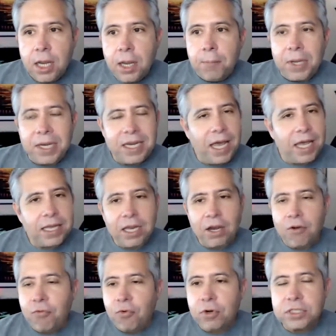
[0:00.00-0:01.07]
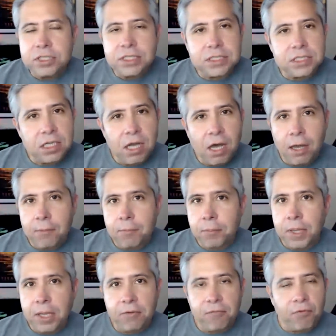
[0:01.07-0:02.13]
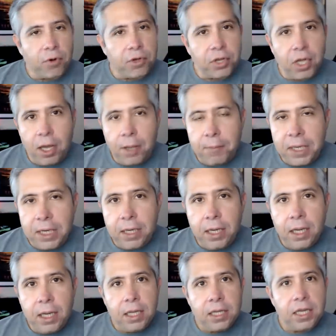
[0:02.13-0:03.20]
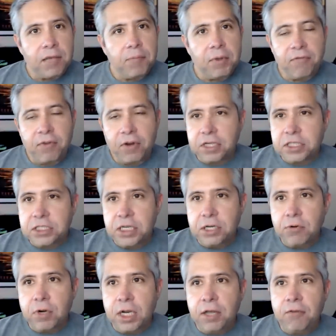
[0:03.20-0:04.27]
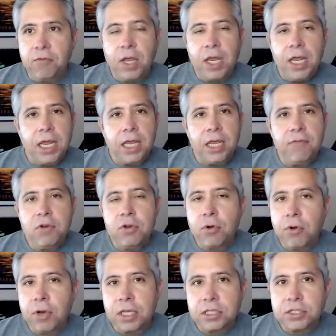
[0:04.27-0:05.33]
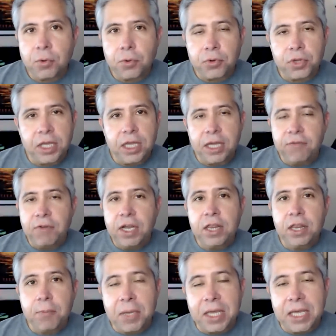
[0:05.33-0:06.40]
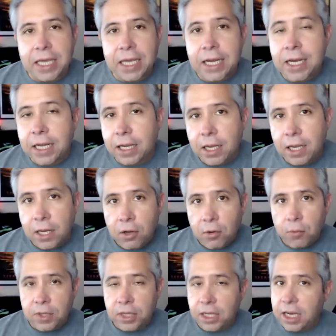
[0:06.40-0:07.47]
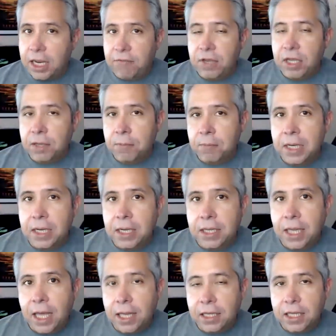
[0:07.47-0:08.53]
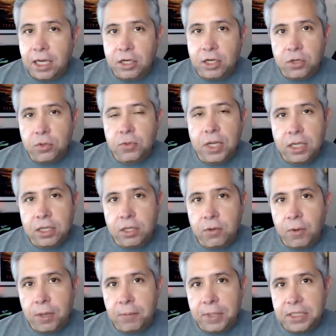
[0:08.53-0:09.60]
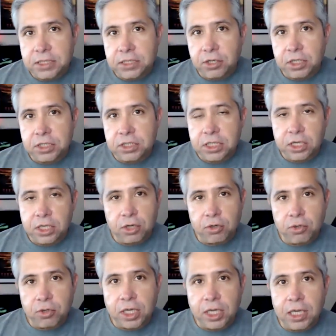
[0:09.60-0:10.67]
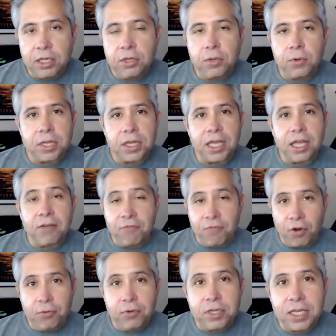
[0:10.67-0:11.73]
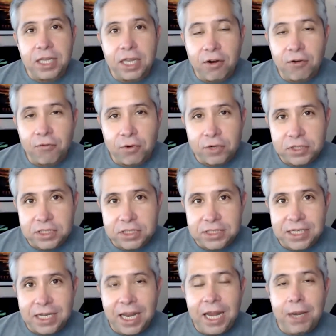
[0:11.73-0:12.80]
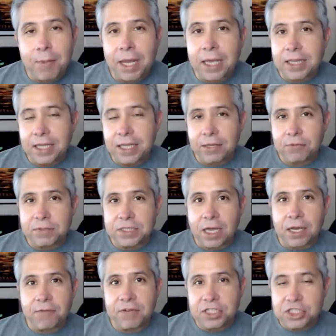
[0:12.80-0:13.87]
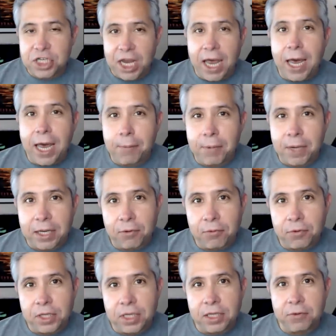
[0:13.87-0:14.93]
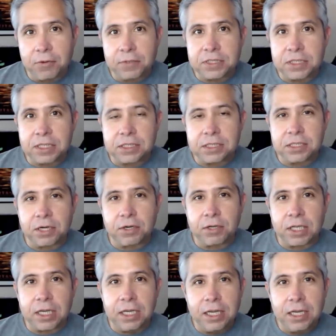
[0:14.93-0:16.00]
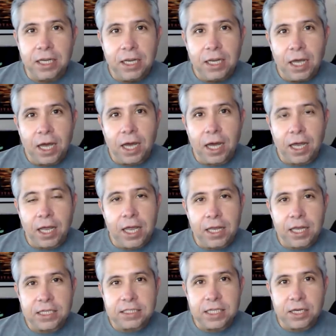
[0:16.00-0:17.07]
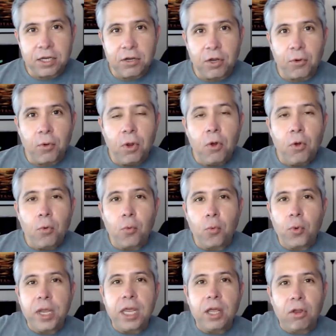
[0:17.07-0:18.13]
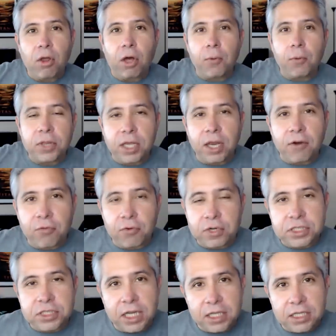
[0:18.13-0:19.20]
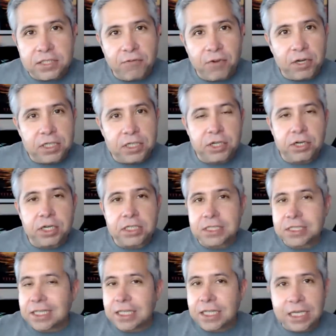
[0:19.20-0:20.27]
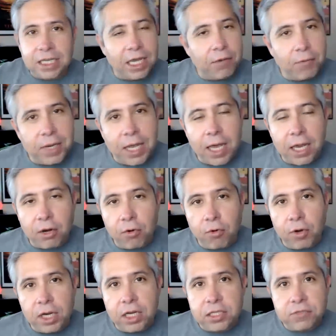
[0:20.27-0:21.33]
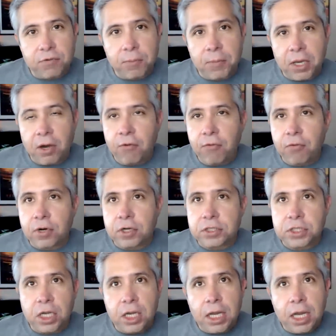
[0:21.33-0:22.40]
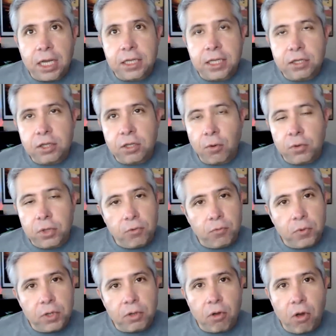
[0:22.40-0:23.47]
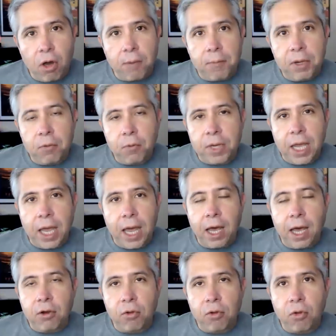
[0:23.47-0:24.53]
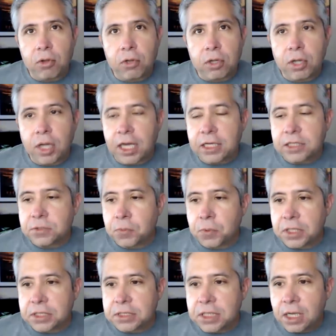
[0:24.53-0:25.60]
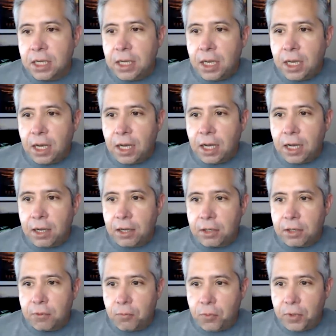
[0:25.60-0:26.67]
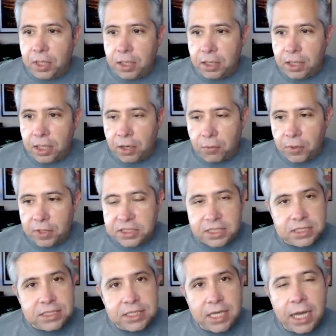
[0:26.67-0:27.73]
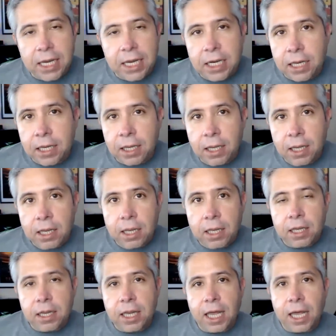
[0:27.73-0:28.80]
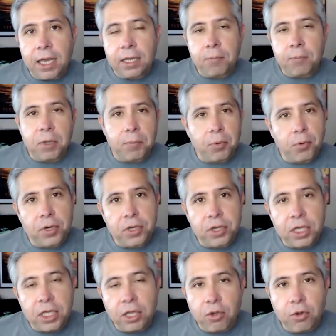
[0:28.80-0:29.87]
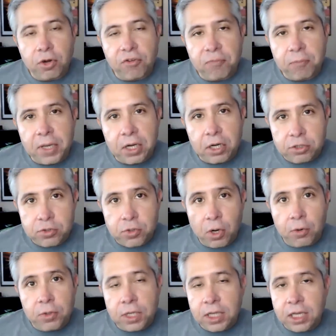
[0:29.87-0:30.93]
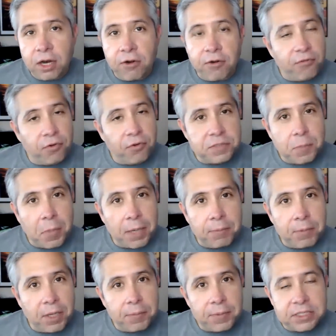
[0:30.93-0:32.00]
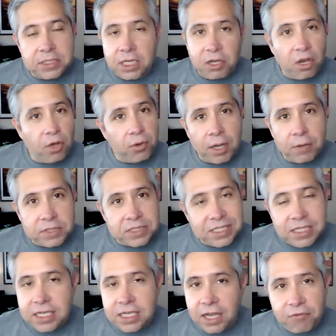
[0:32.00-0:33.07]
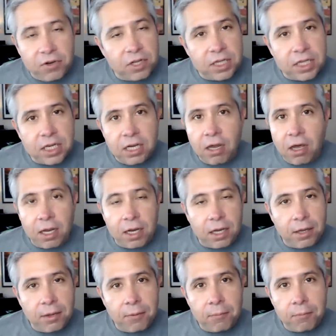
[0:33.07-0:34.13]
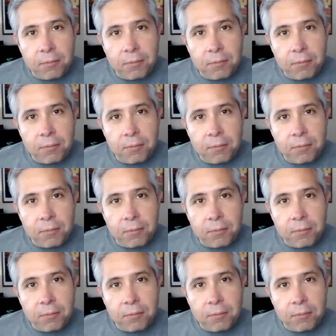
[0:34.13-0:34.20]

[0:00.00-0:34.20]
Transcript: But yeah, the Air Force has not been forthcoming. They've been very secretive, even during this whole thing, even in the beginning. When the Navy admitted that they do take UAP seriously and they're looking into it, they invoked the Air Force's name. I think it was kind of a jab. I don't think it was necessarily uh, and they said, you know, we along with the Air Force take this very seriously, yet we had crickets from the Air Force. I think the only real comment we had along the lines was uh, when there was a sighting that people were thinking could have been a drone, and the Air Force piped up and said, no, that was definitely not a, um,